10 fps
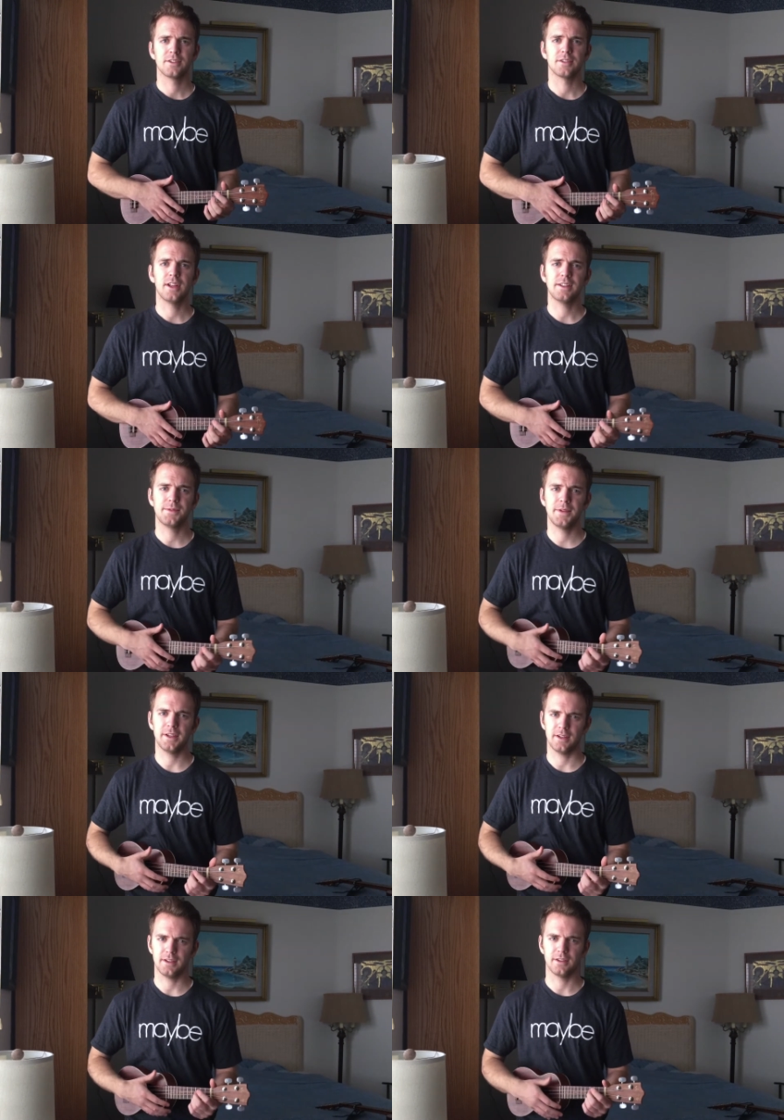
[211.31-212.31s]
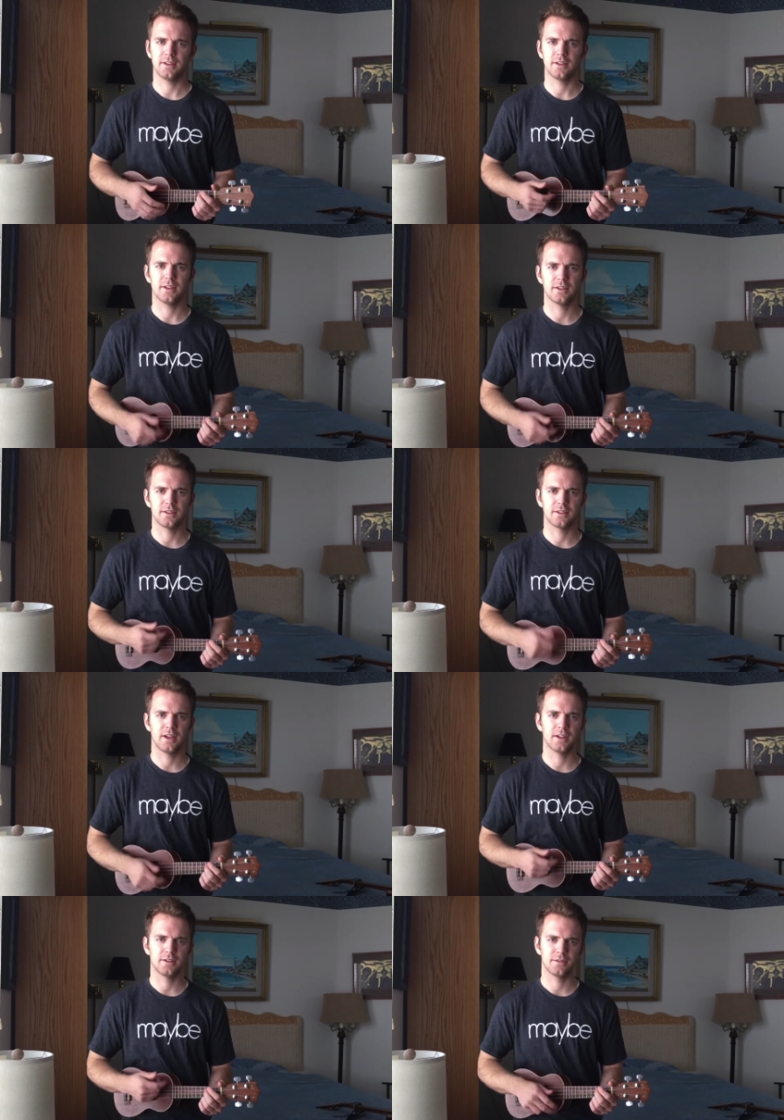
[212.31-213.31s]
so let's figure this
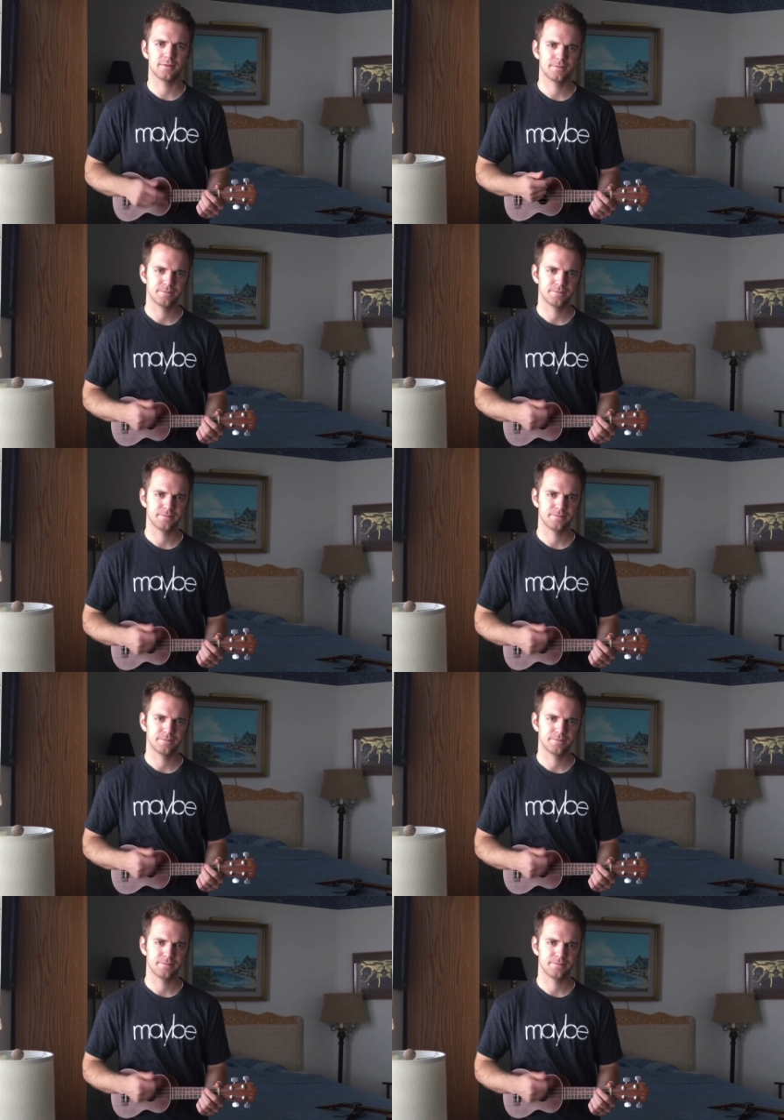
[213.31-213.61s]
out.